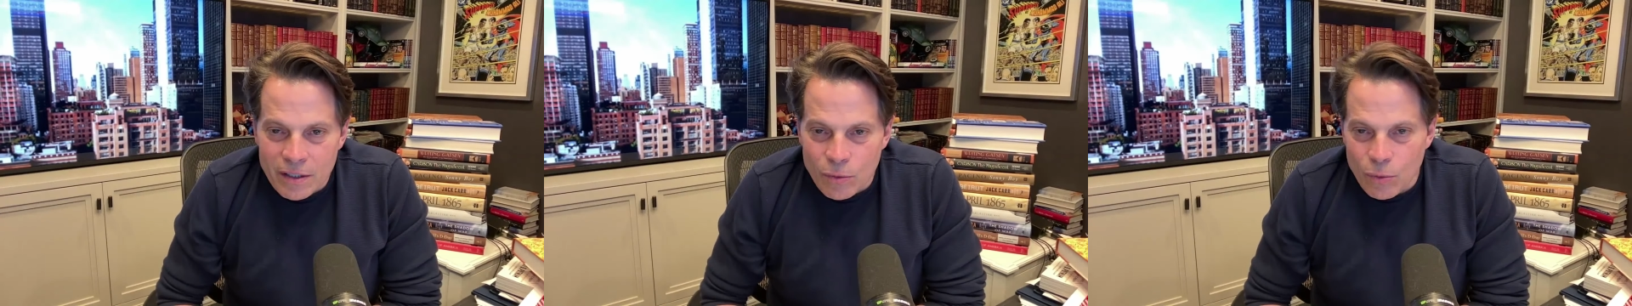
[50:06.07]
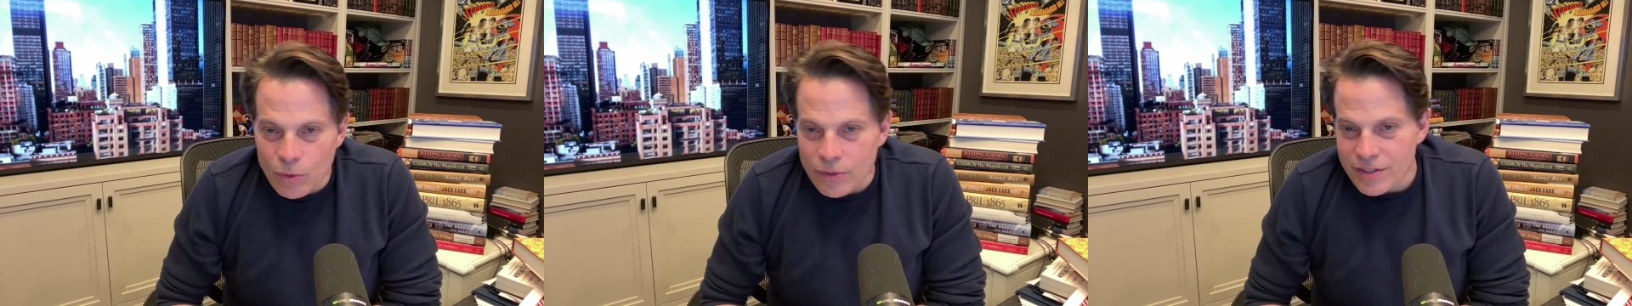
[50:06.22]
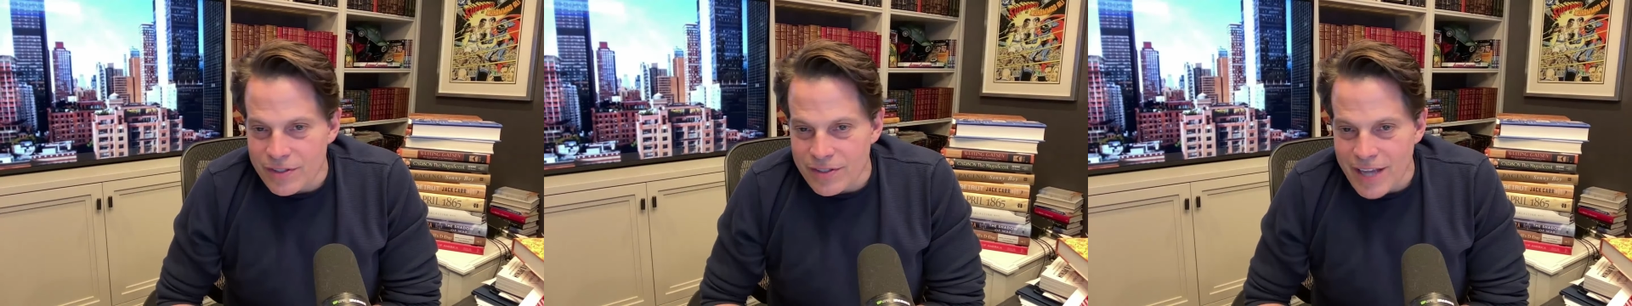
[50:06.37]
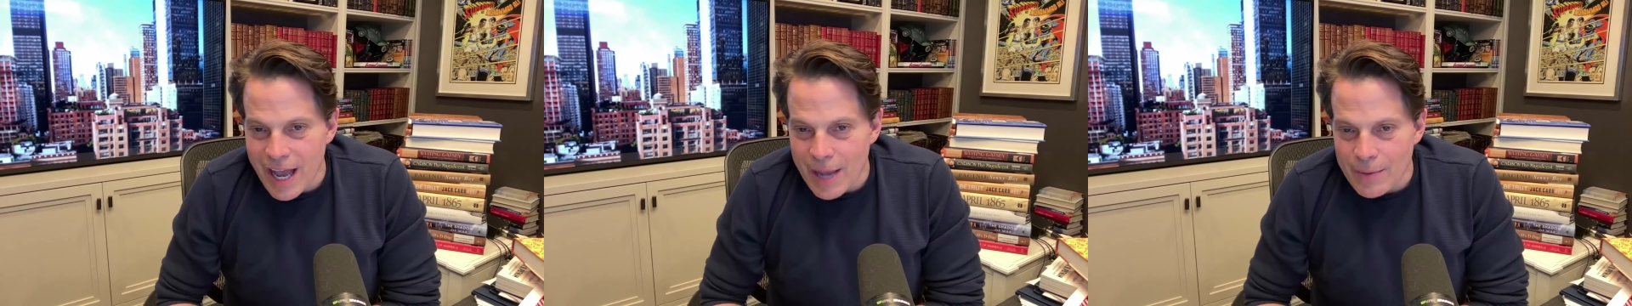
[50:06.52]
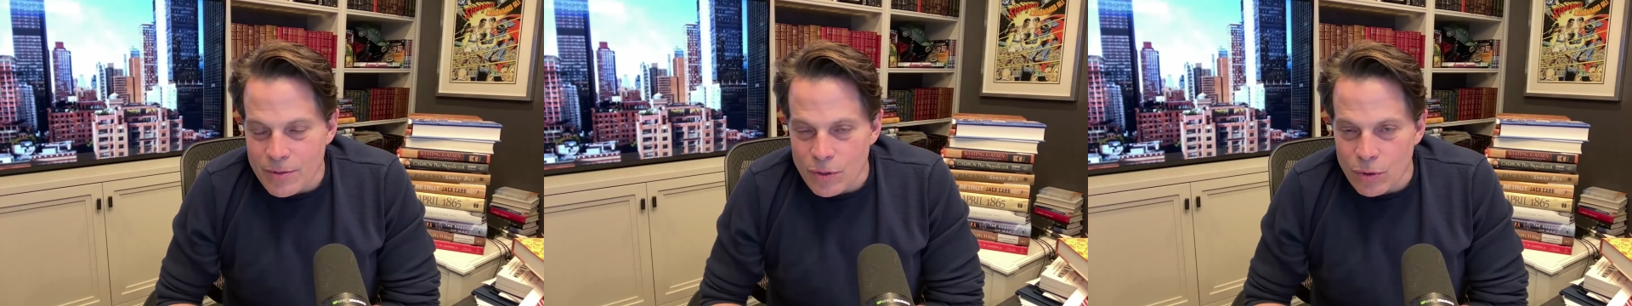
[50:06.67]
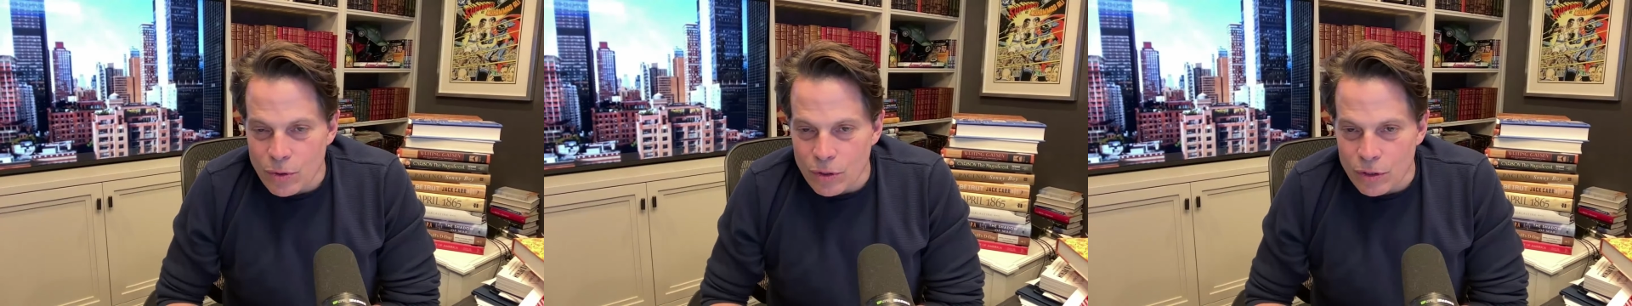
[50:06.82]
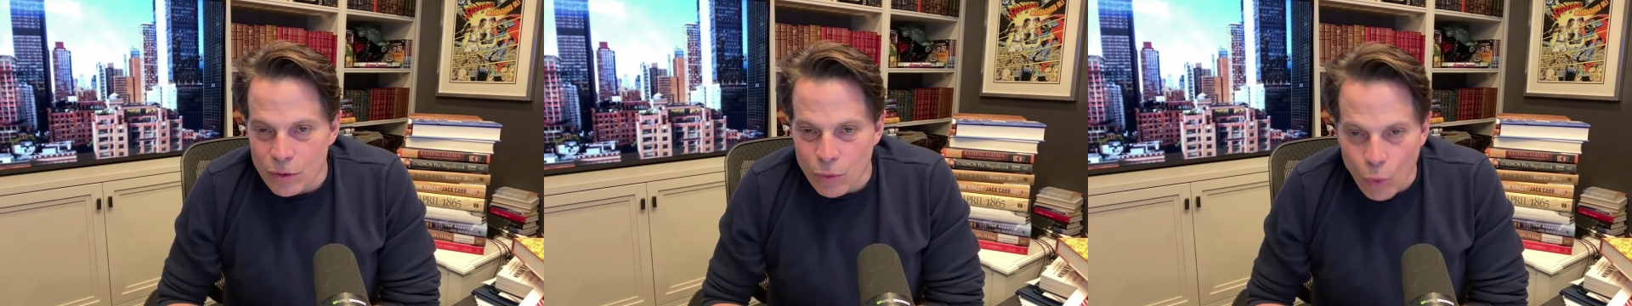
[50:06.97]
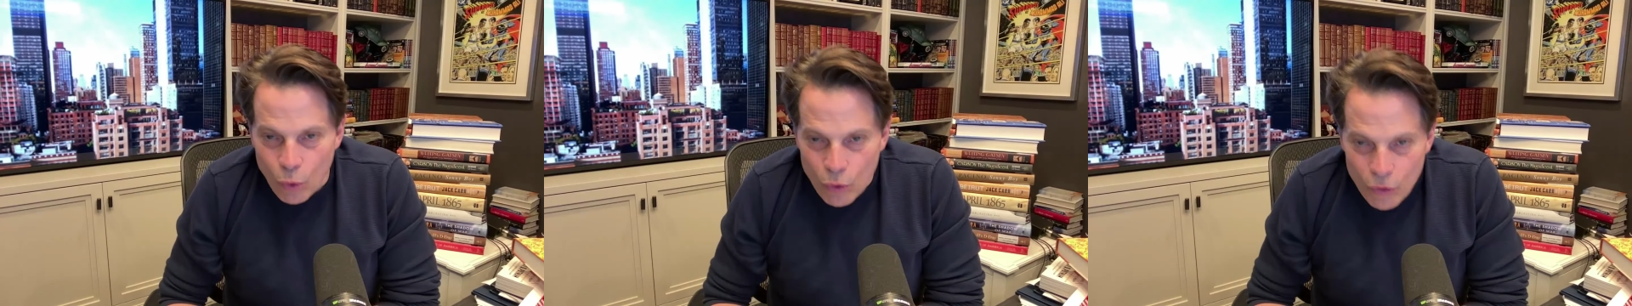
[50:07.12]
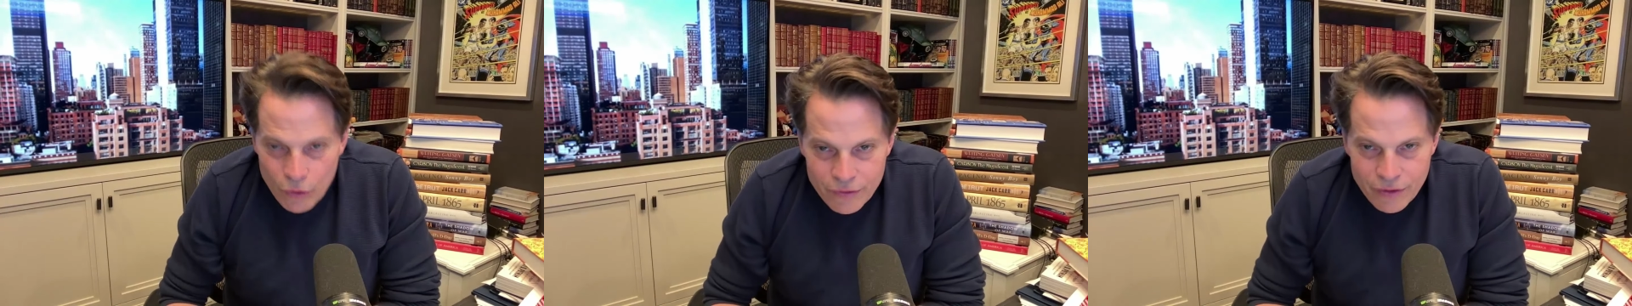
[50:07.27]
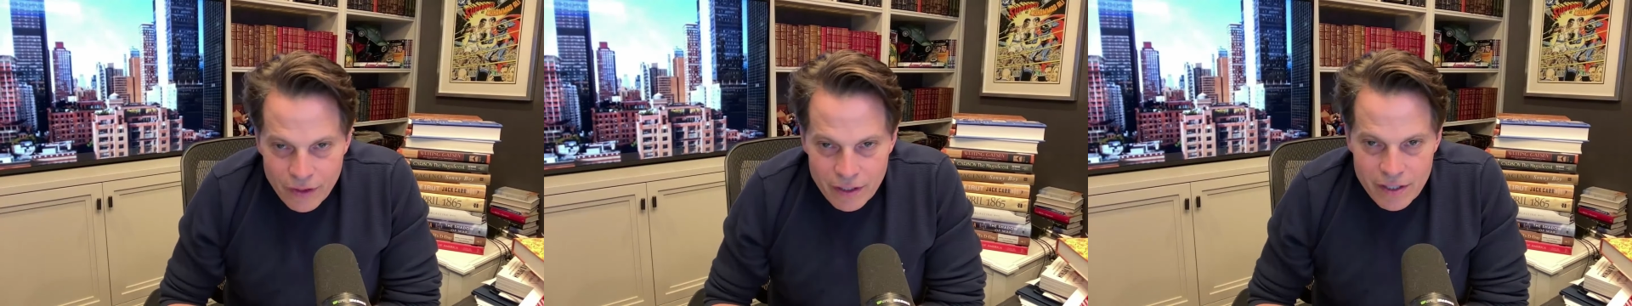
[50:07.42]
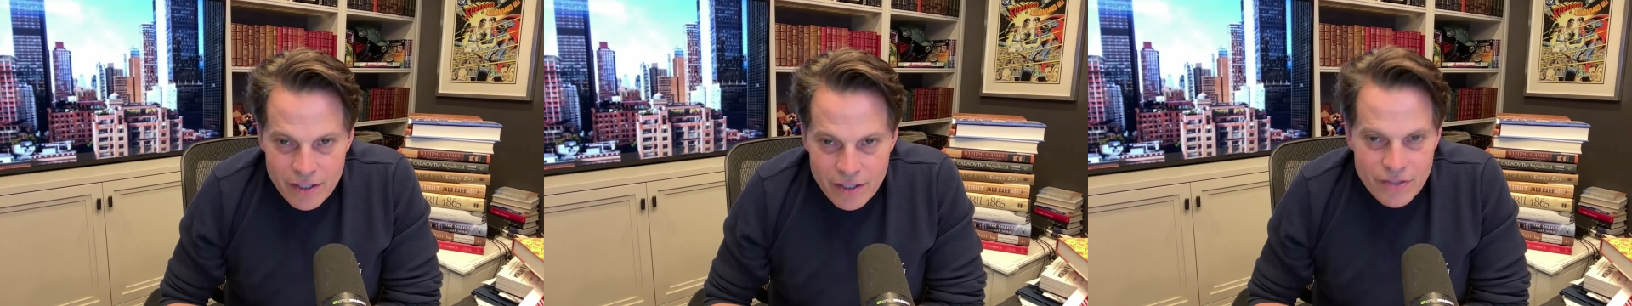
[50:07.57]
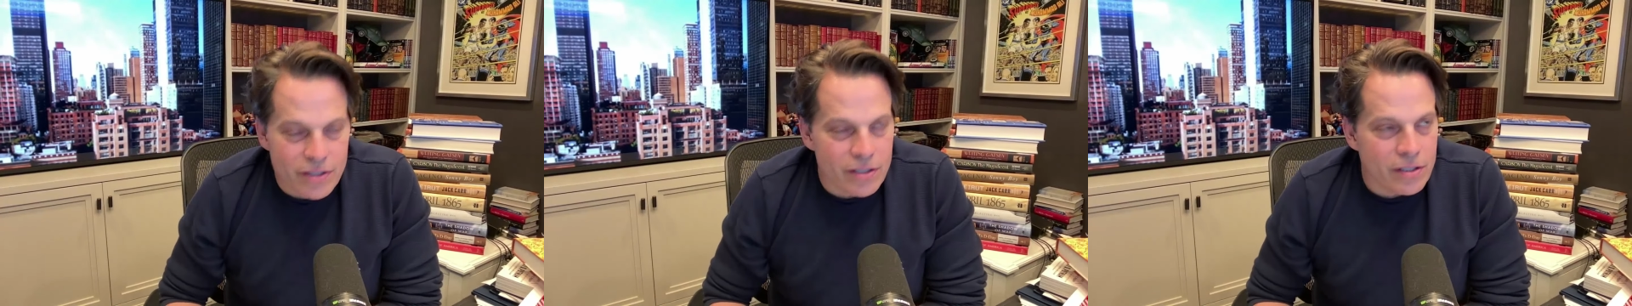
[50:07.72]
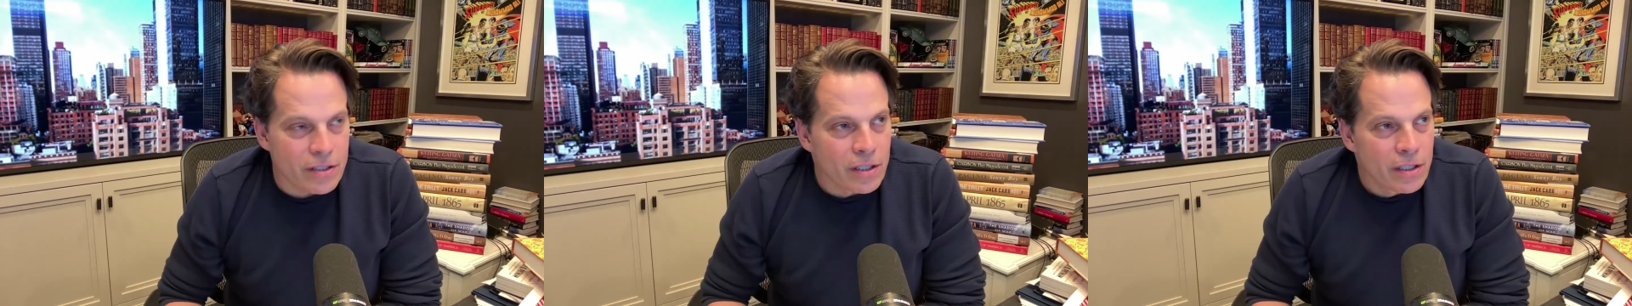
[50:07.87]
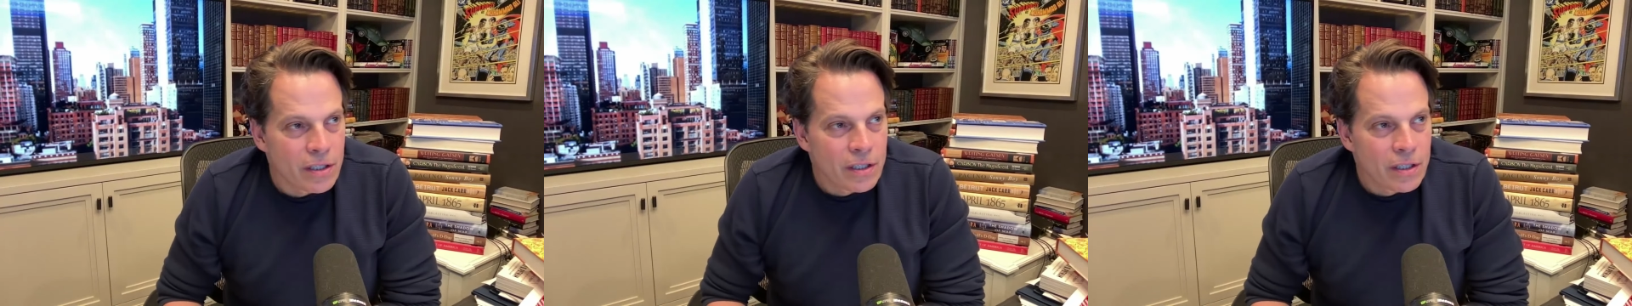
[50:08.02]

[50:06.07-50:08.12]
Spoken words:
which is absolutely worthless.